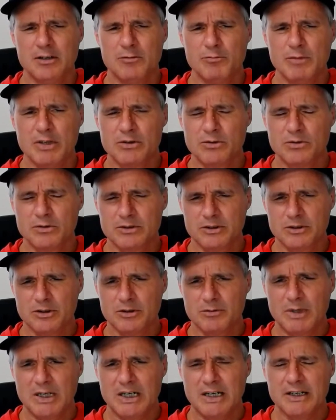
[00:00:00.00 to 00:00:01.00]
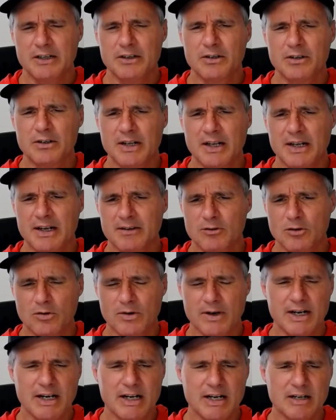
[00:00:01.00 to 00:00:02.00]
minerals in your body, you're going to have
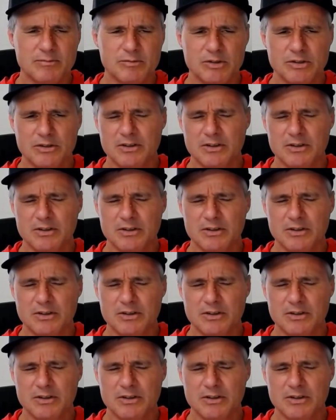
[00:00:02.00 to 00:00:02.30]
cramps.